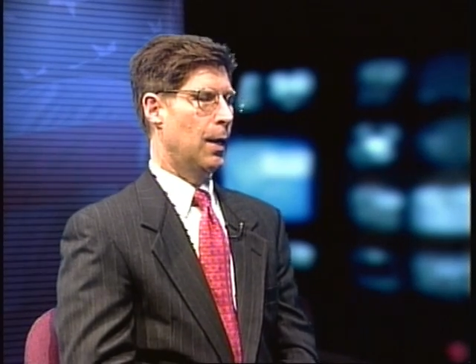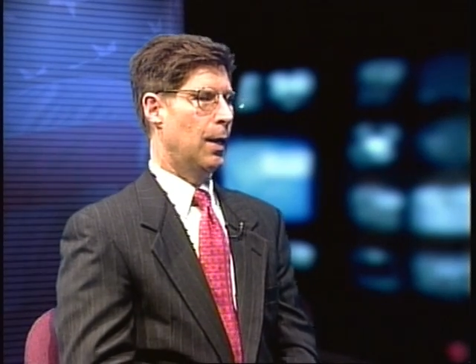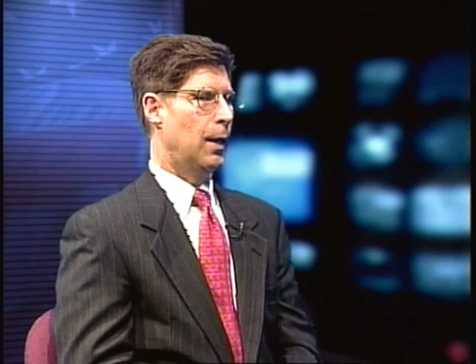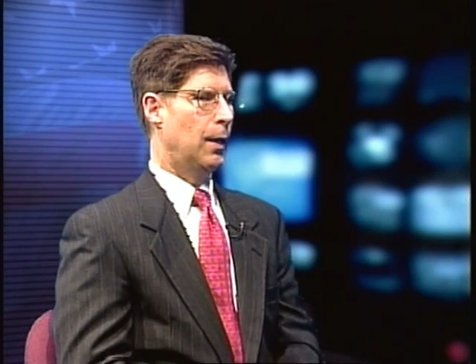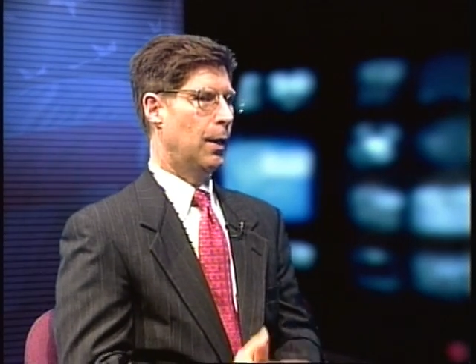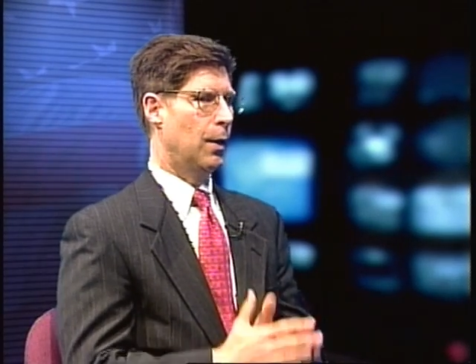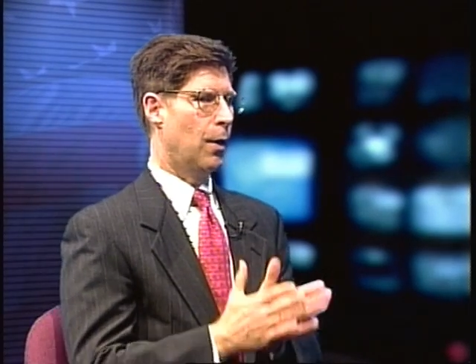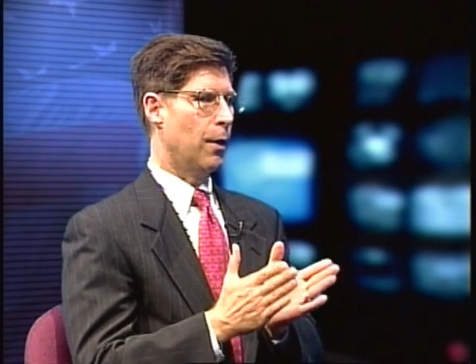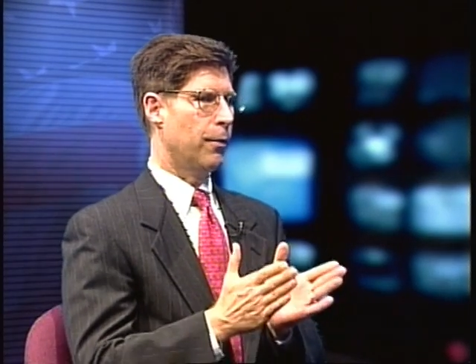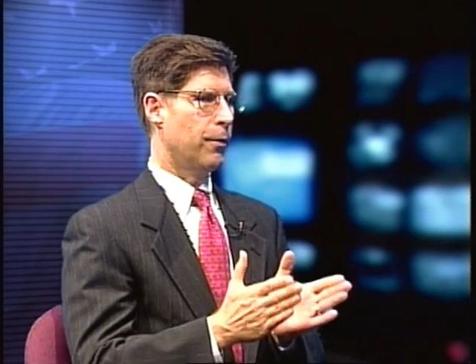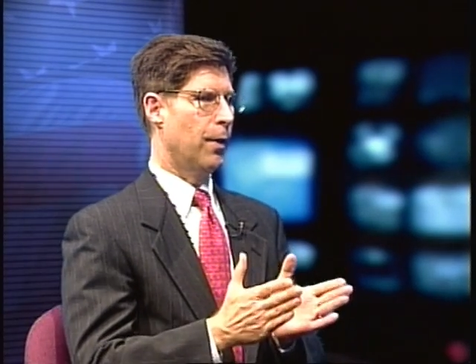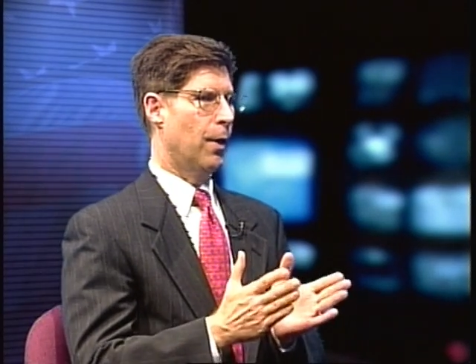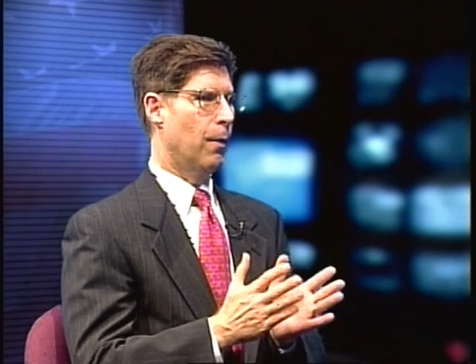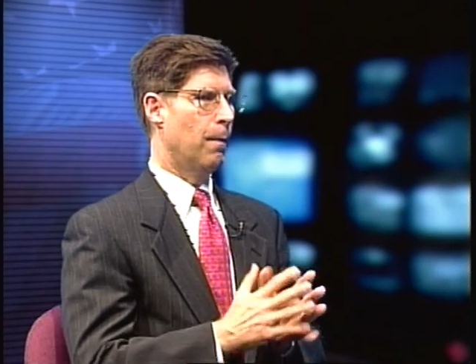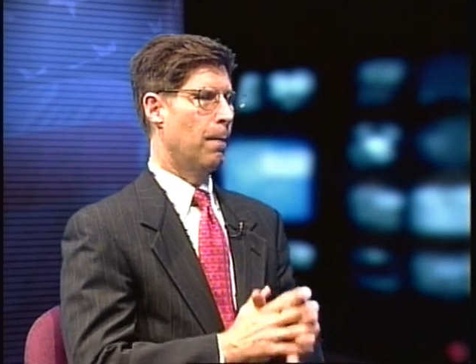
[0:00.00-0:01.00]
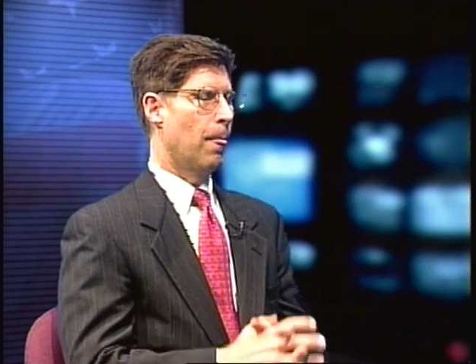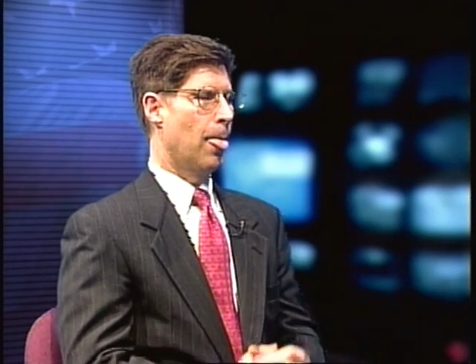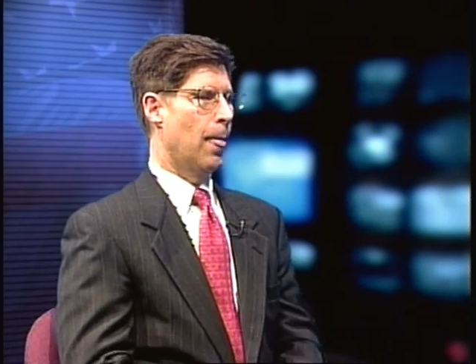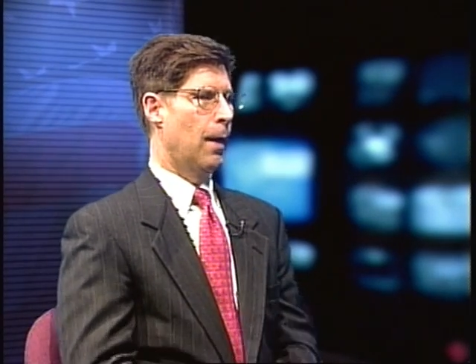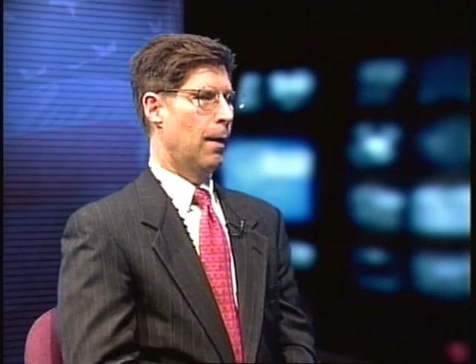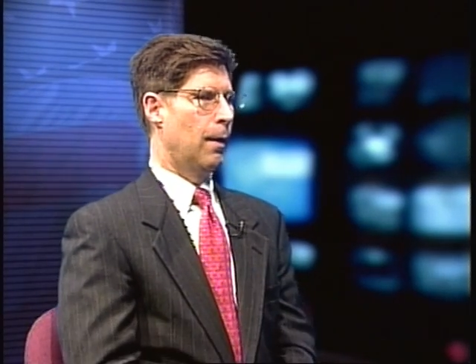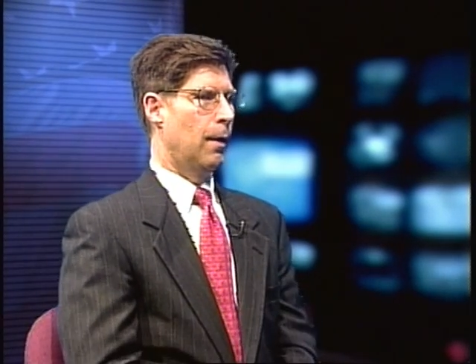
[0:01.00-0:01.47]
And then also,
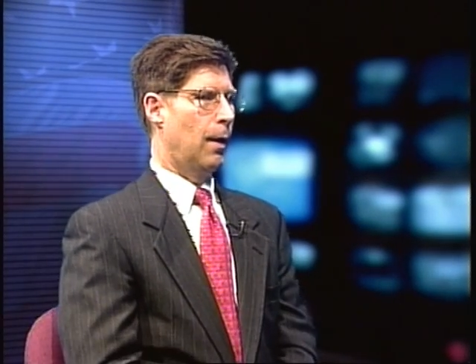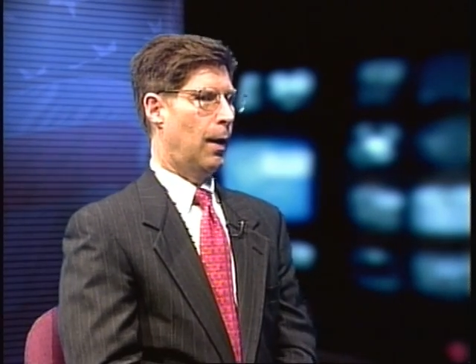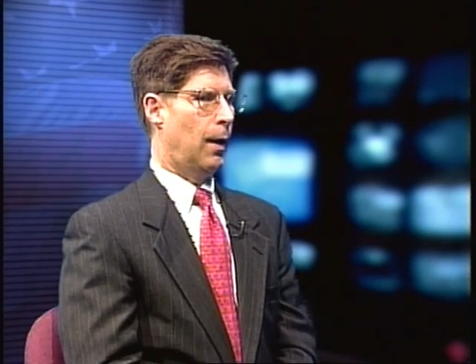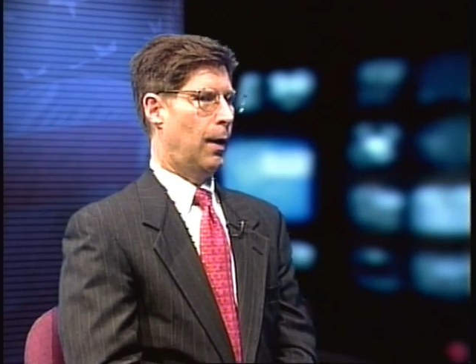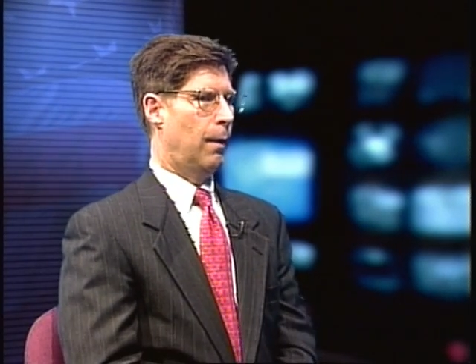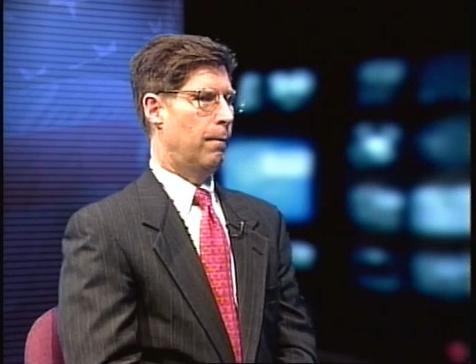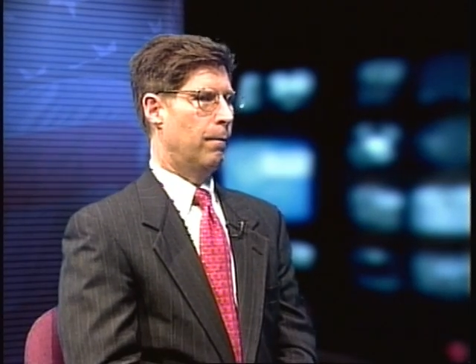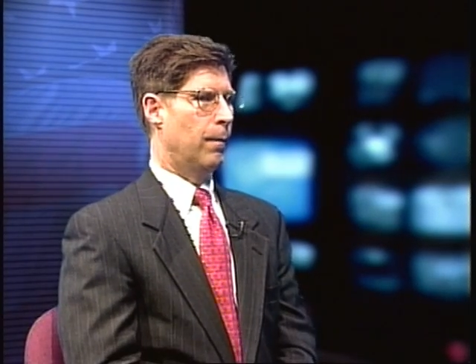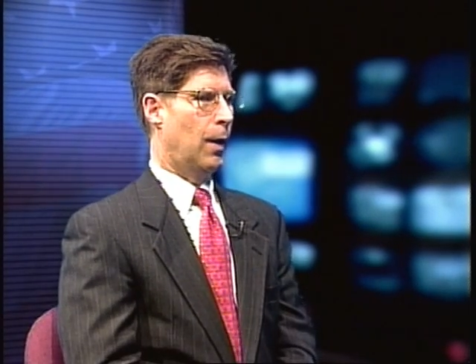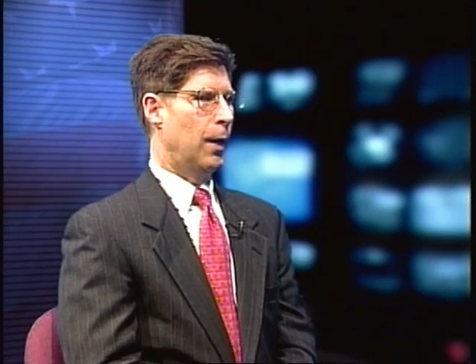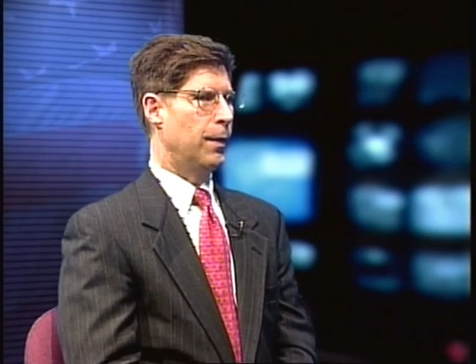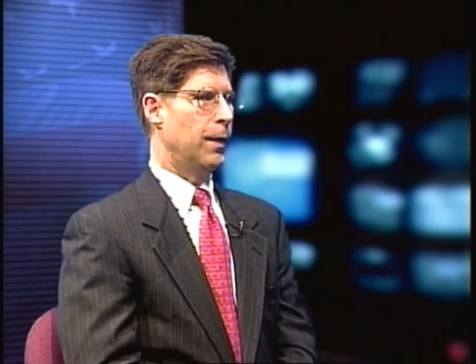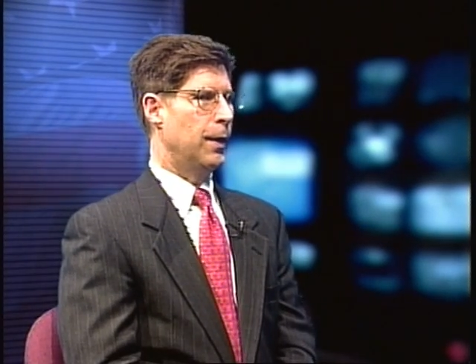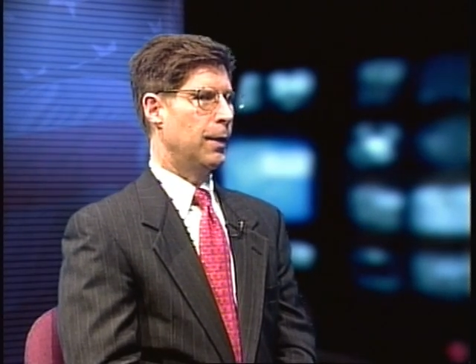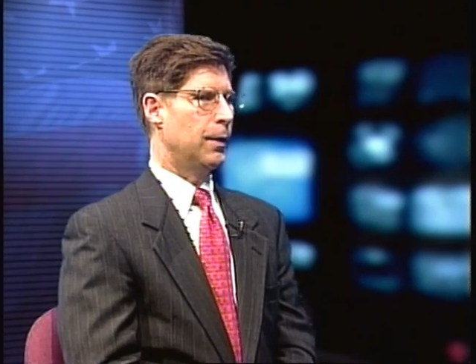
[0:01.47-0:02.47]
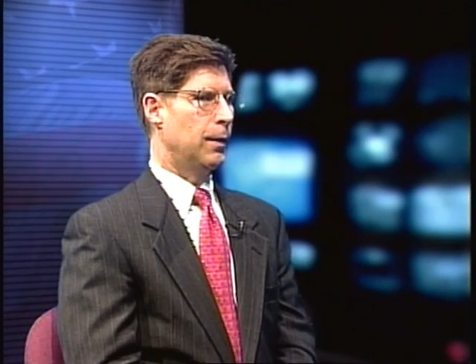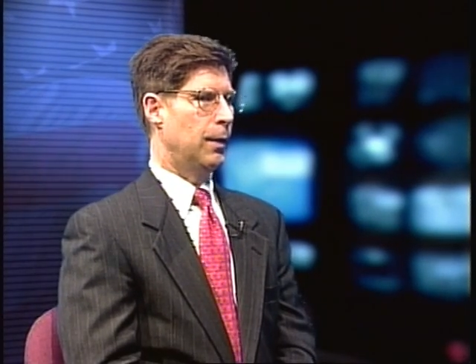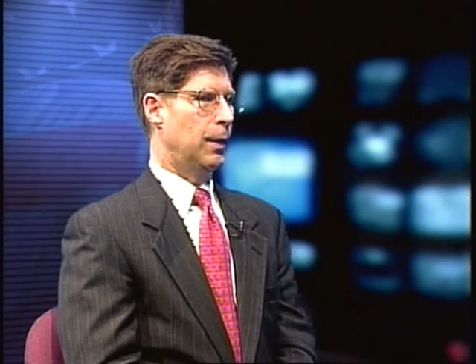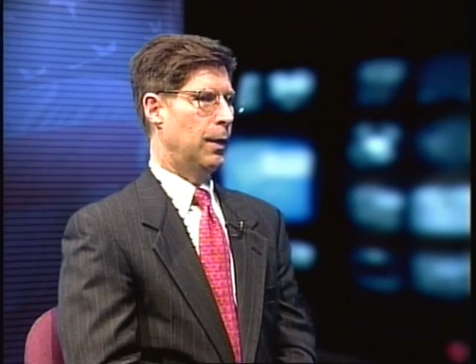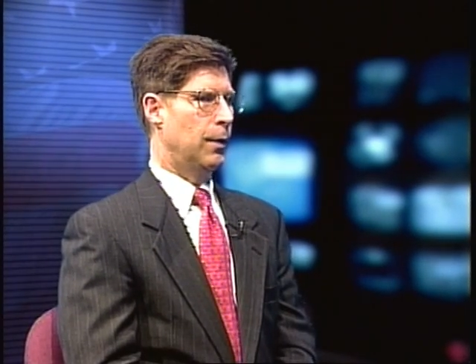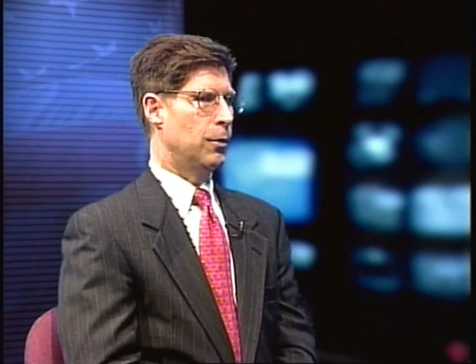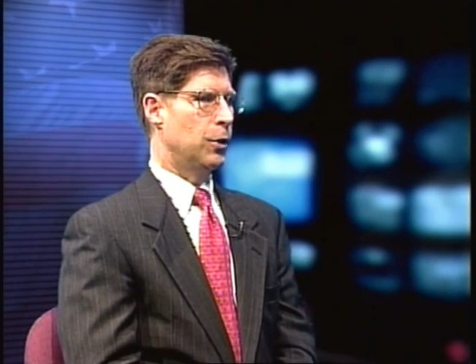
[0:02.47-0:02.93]
um, I think
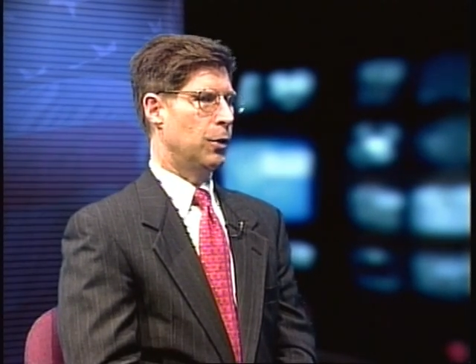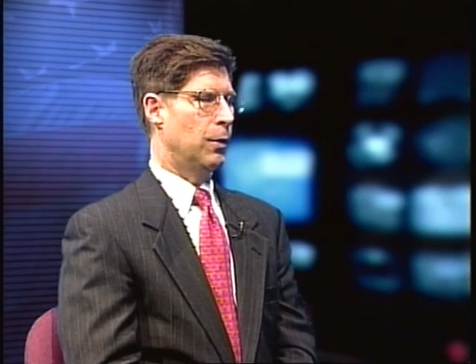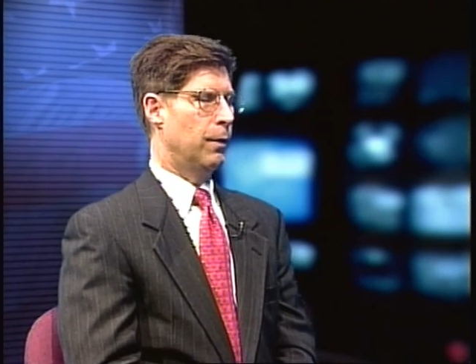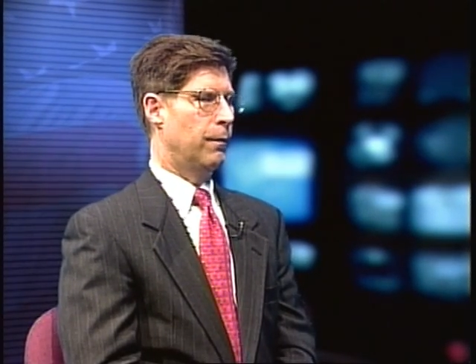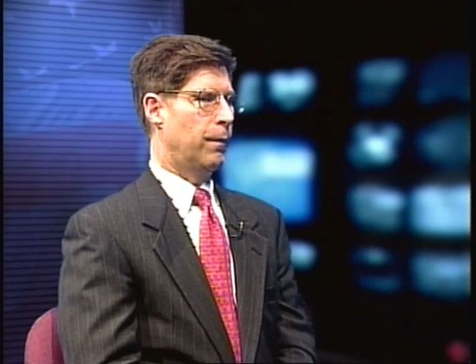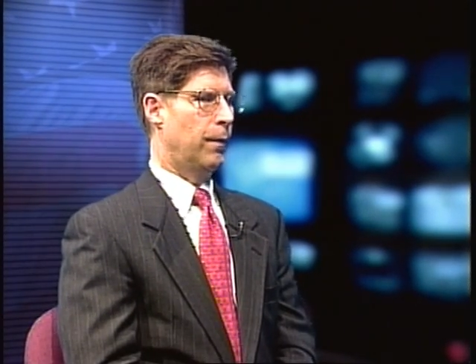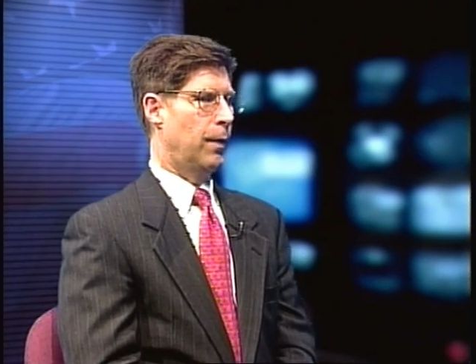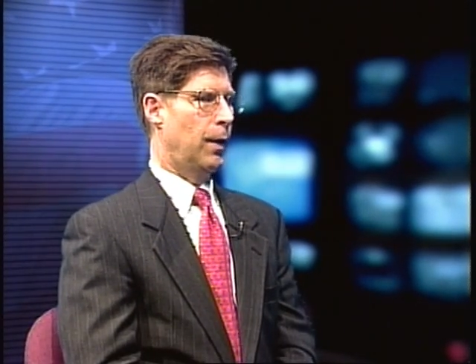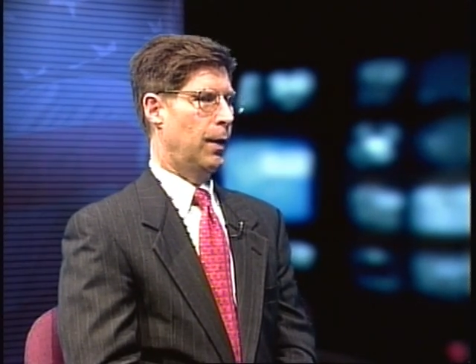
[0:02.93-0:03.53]
the issue of,